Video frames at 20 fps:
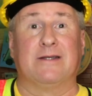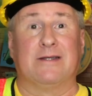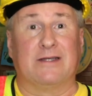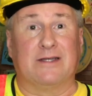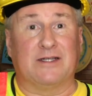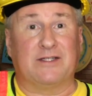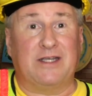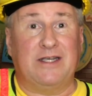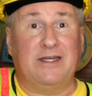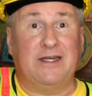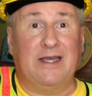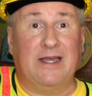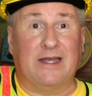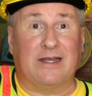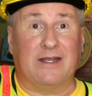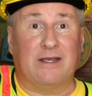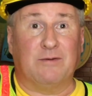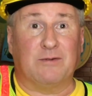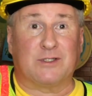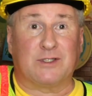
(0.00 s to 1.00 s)
Yes, he
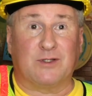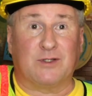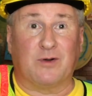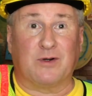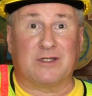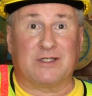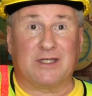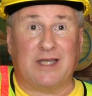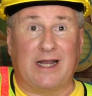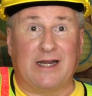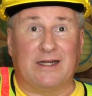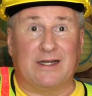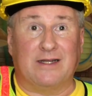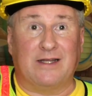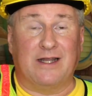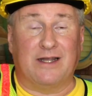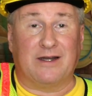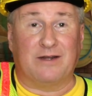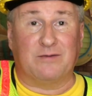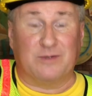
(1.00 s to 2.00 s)
did. He was so excited
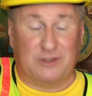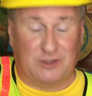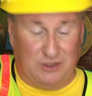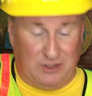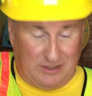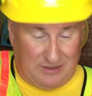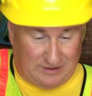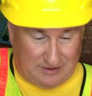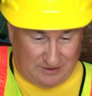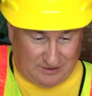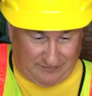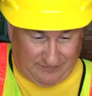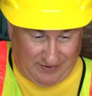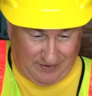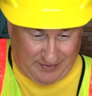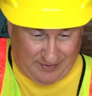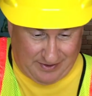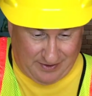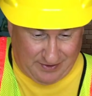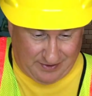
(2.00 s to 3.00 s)
that it was Jesus.
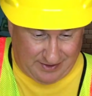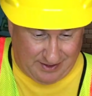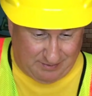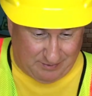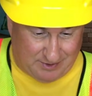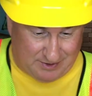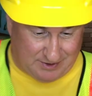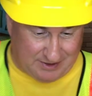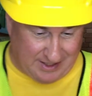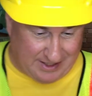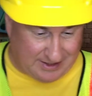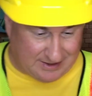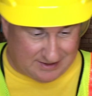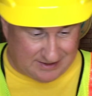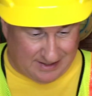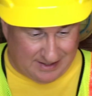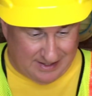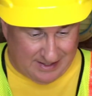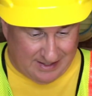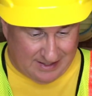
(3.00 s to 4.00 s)
Very good. Number six.
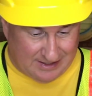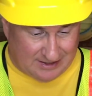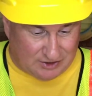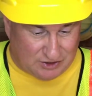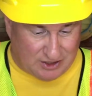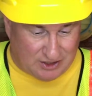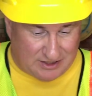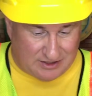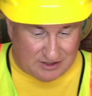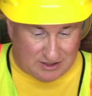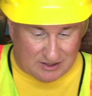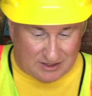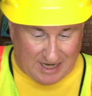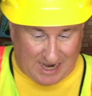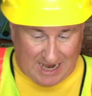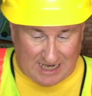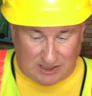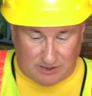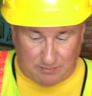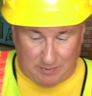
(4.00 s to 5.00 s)
Jesus
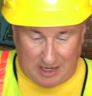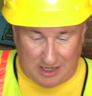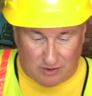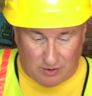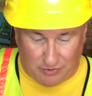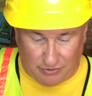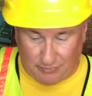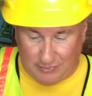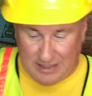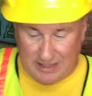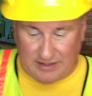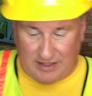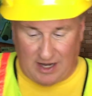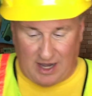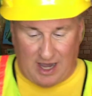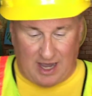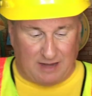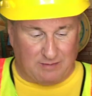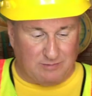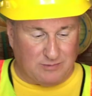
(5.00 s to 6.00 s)
asked Peter three
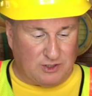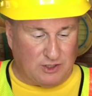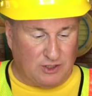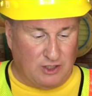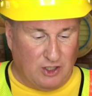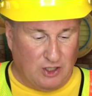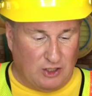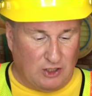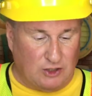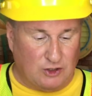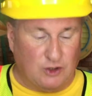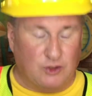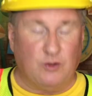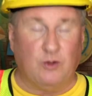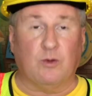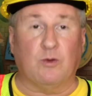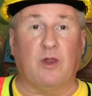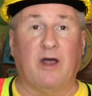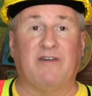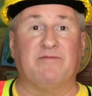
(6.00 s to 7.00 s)
times do
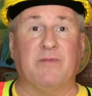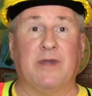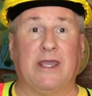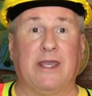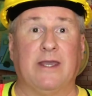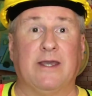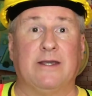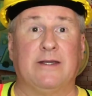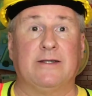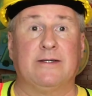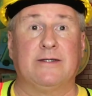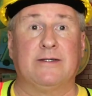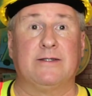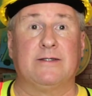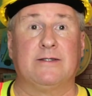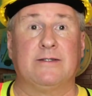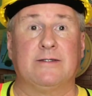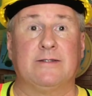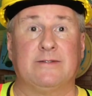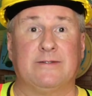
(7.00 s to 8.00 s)
you love me?
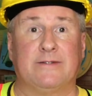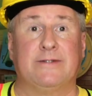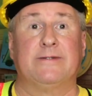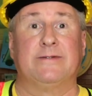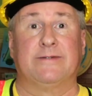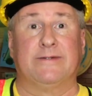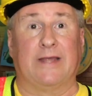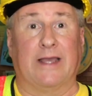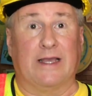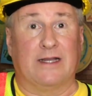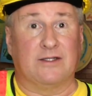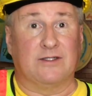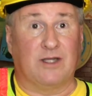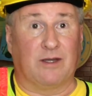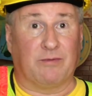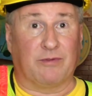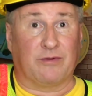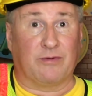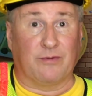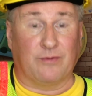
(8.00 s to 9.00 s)
Hands
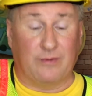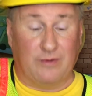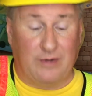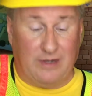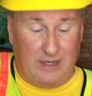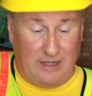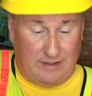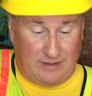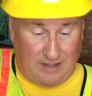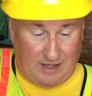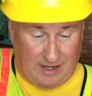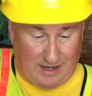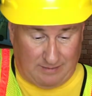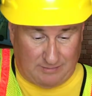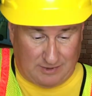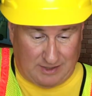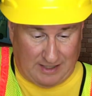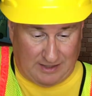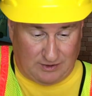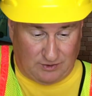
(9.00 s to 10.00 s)
up three
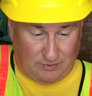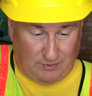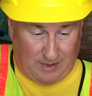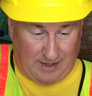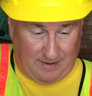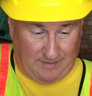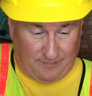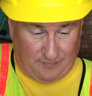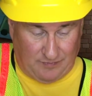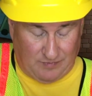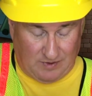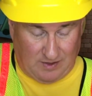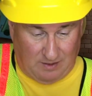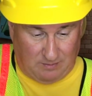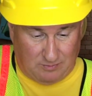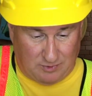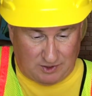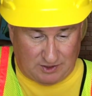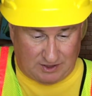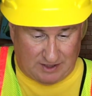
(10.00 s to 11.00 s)
times. That's right.
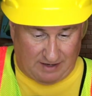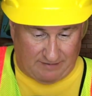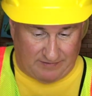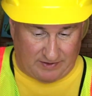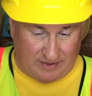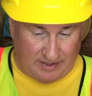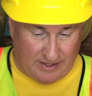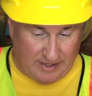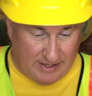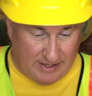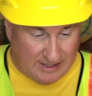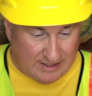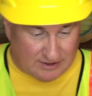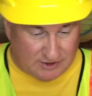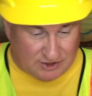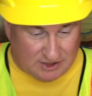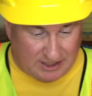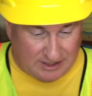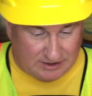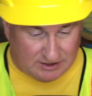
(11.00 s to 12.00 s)
Number seven.
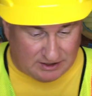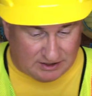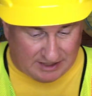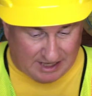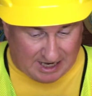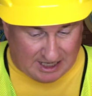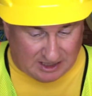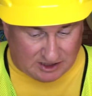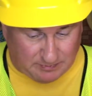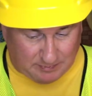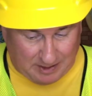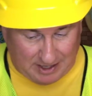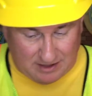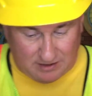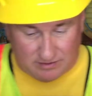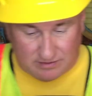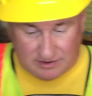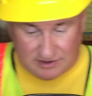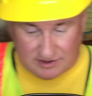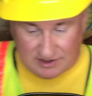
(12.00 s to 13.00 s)
Jesus asked
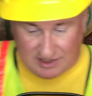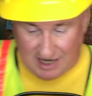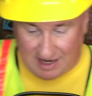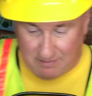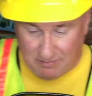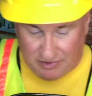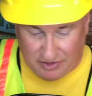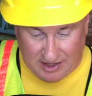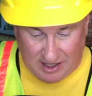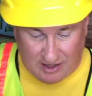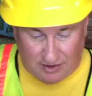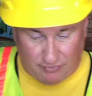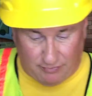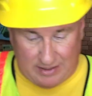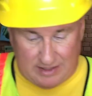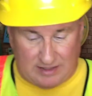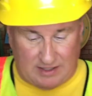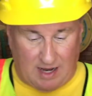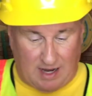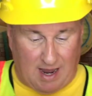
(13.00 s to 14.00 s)
Peter the same thing
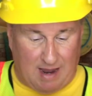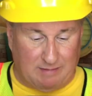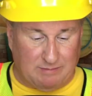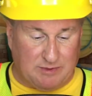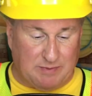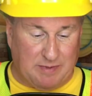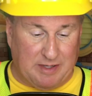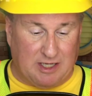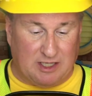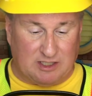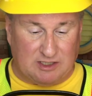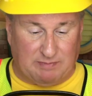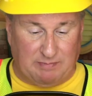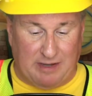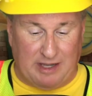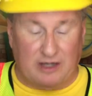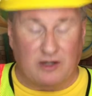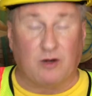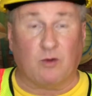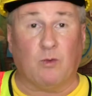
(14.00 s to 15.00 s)
three times because
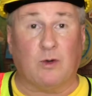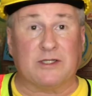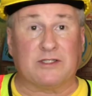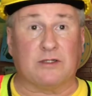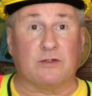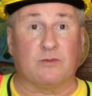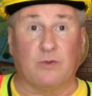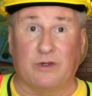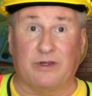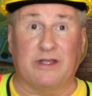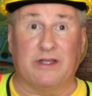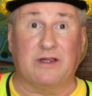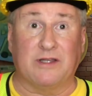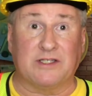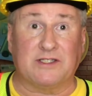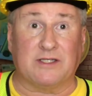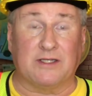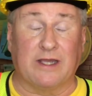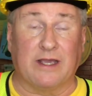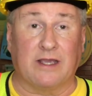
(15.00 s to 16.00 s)
Peter wasn't really
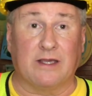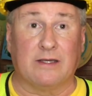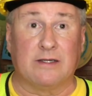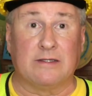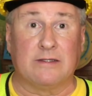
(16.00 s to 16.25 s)
listening.